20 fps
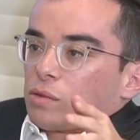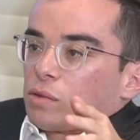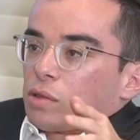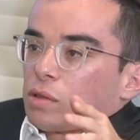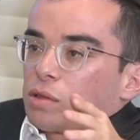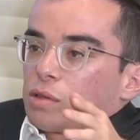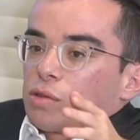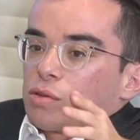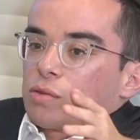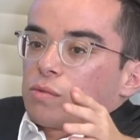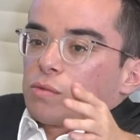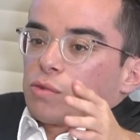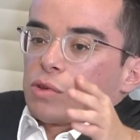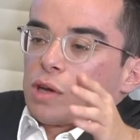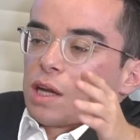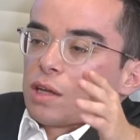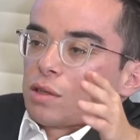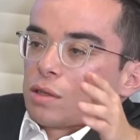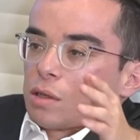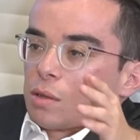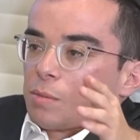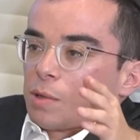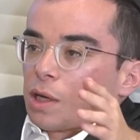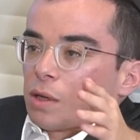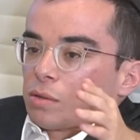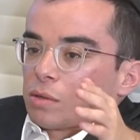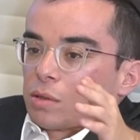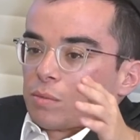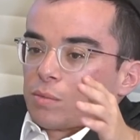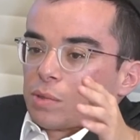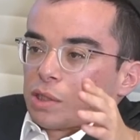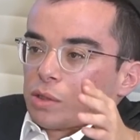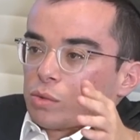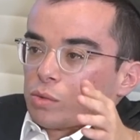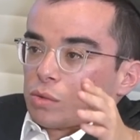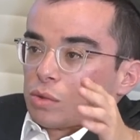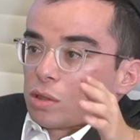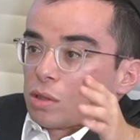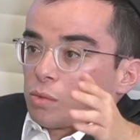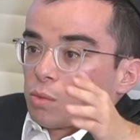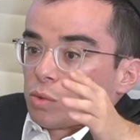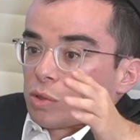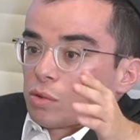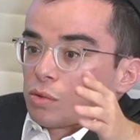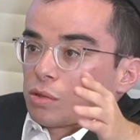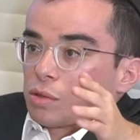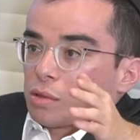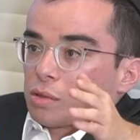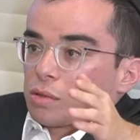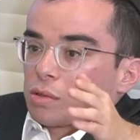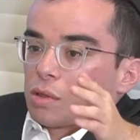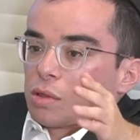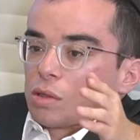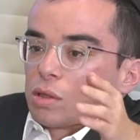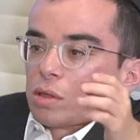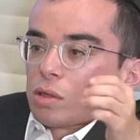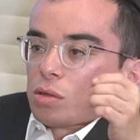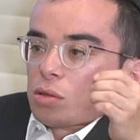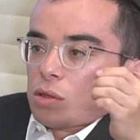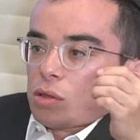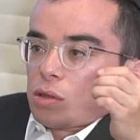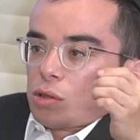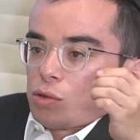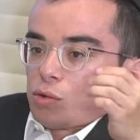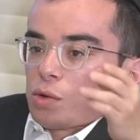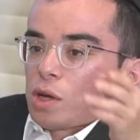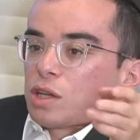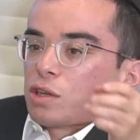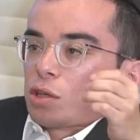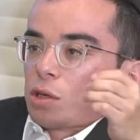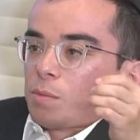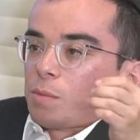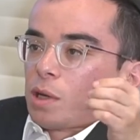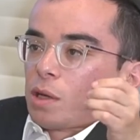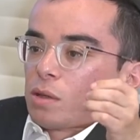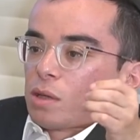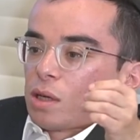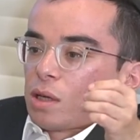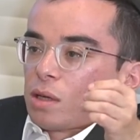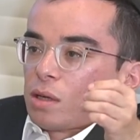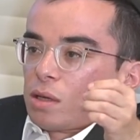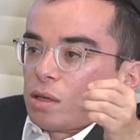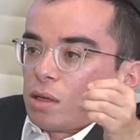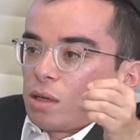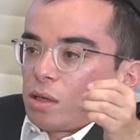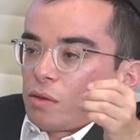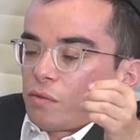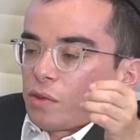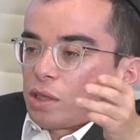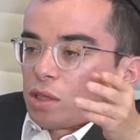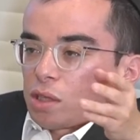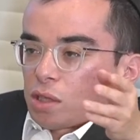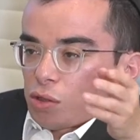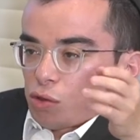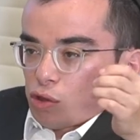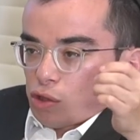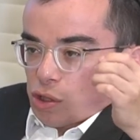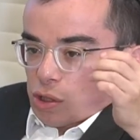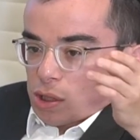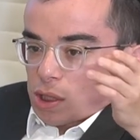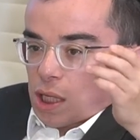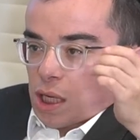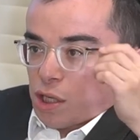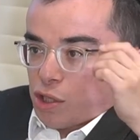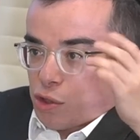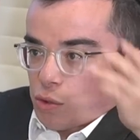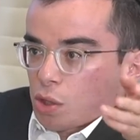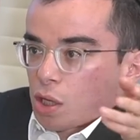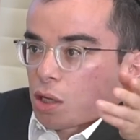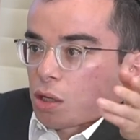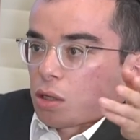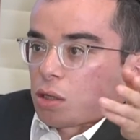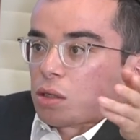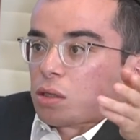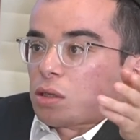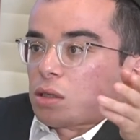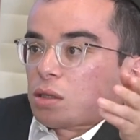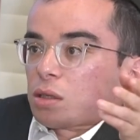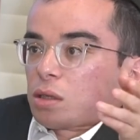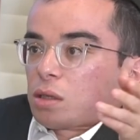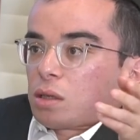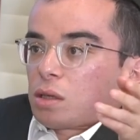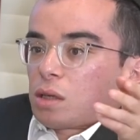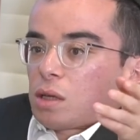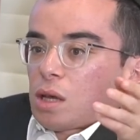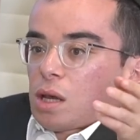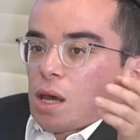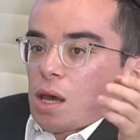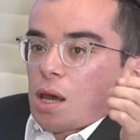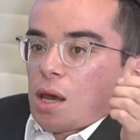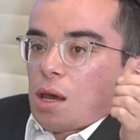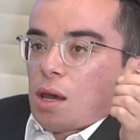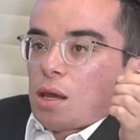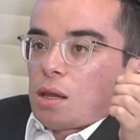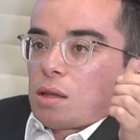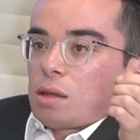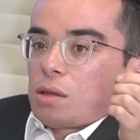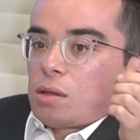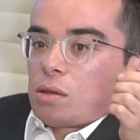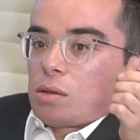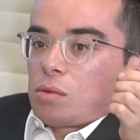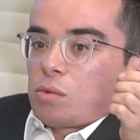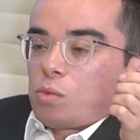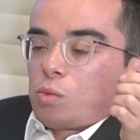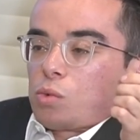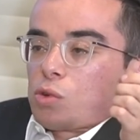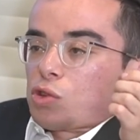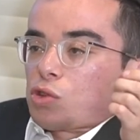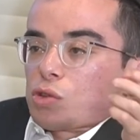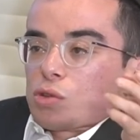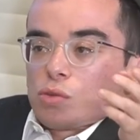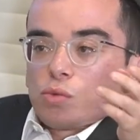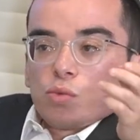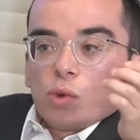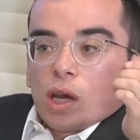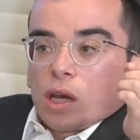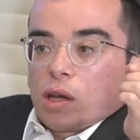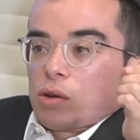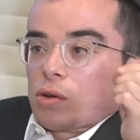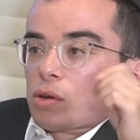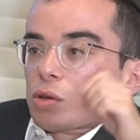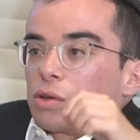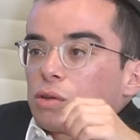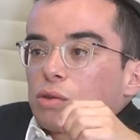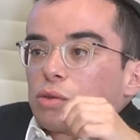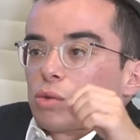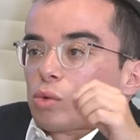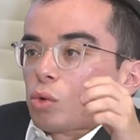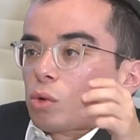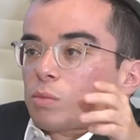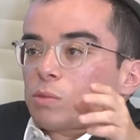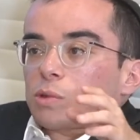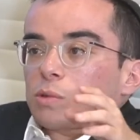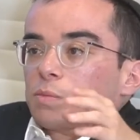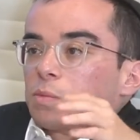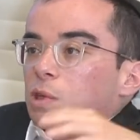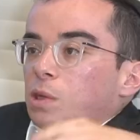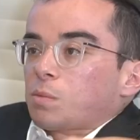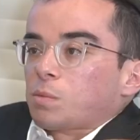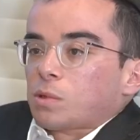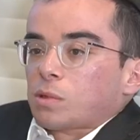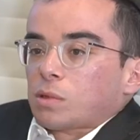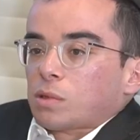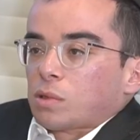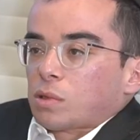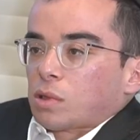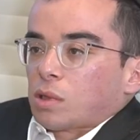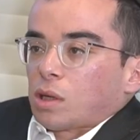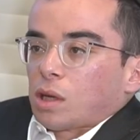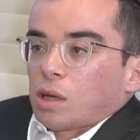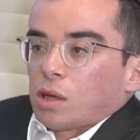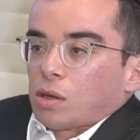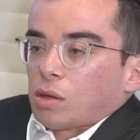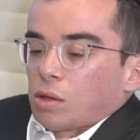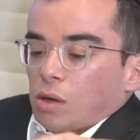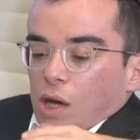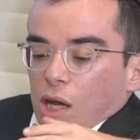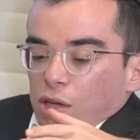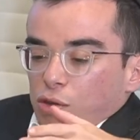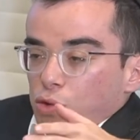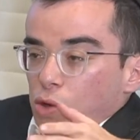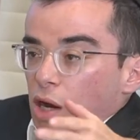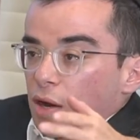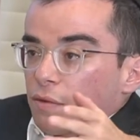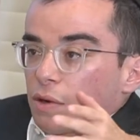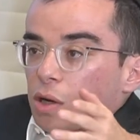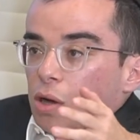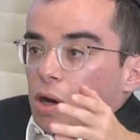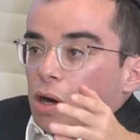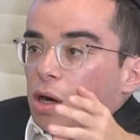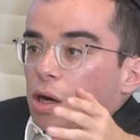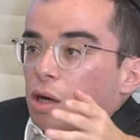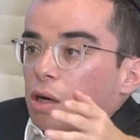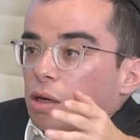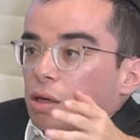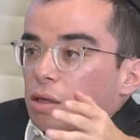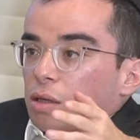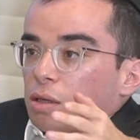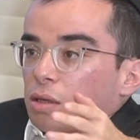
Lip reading: There's nothing tragic about somebody who's in a wheelchair. Nothing tragic about that. If anything, you should say ashrecha. And we're just regular, normal people. I drive a car.